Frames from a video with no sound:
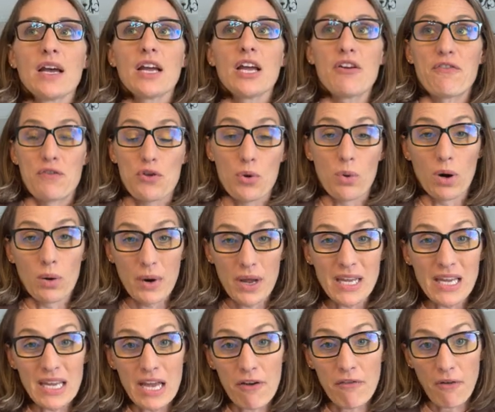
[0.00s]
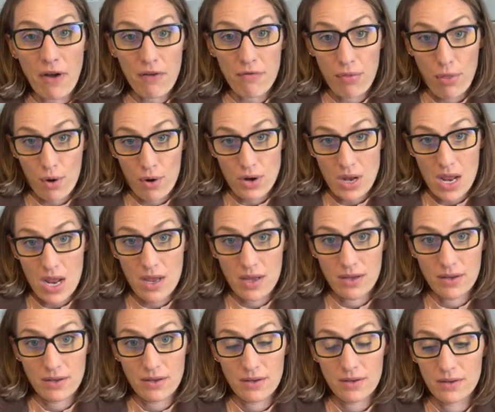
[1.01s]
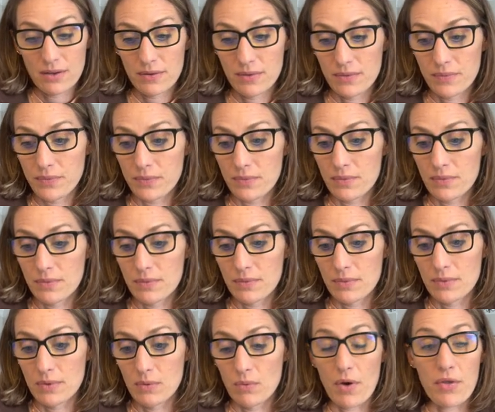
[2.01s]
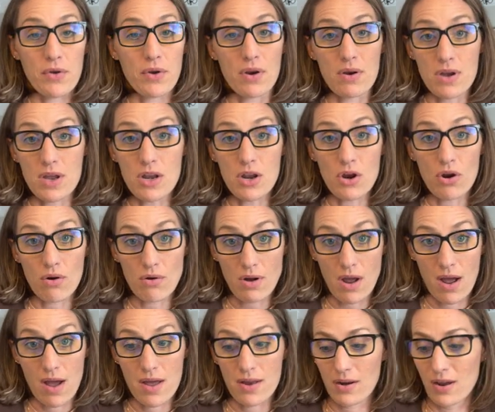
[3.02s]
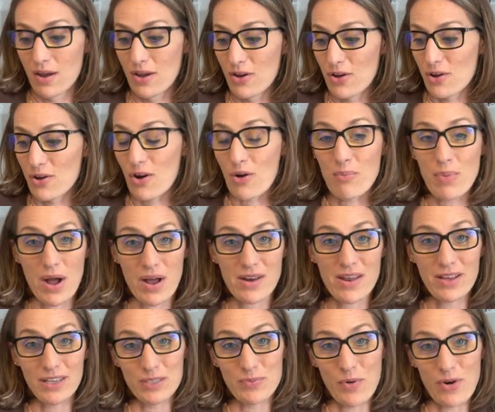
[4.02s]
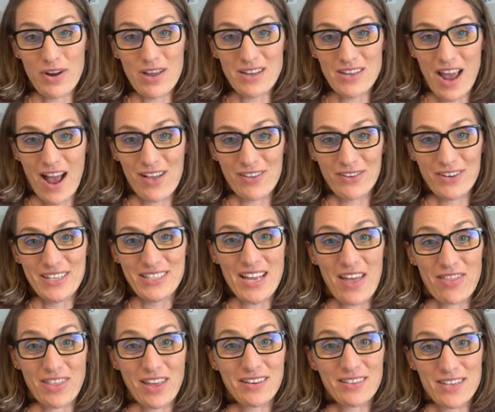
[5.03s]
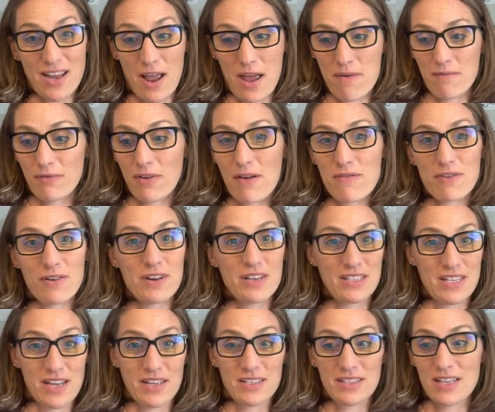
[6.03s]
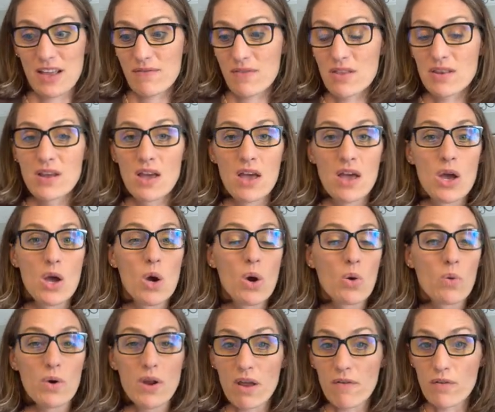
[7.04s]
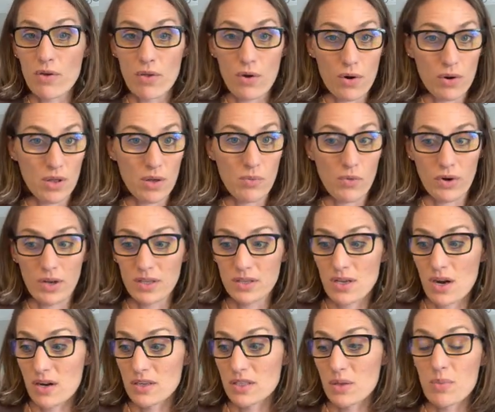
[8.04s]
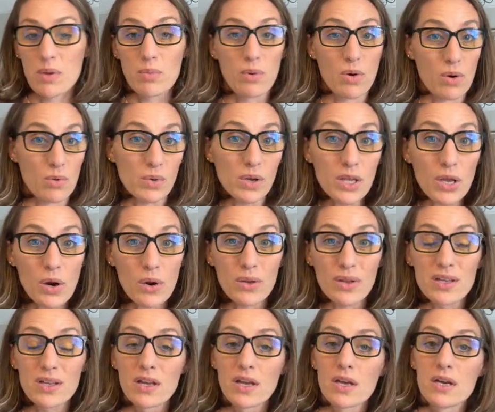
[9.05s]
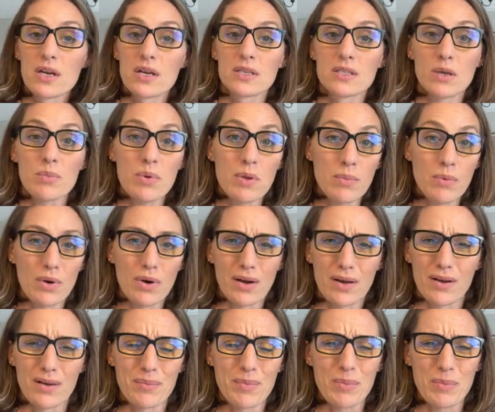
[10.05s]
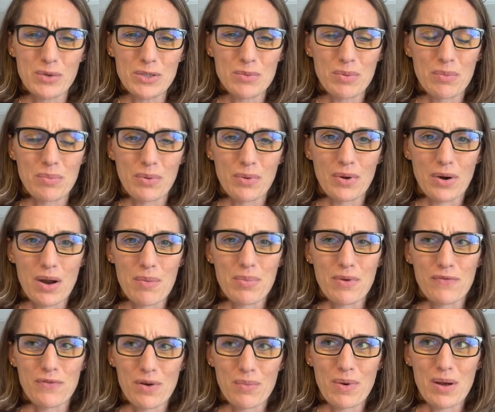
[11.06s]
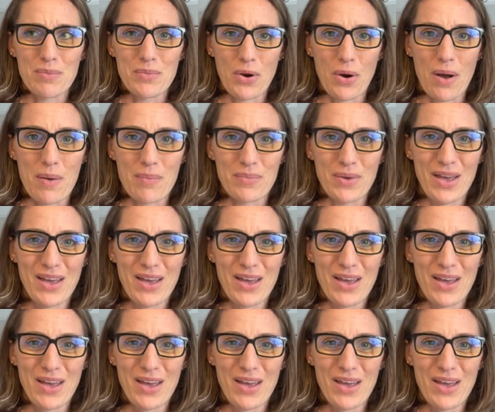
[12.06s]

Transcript: if you are waking at 5.30, whether you're eating or not, your body is burning calories at that time, 5.36, 7, whatever the early mornings are. Some people are really early. Some people, I mean, most people are up. If you're mom, you're up.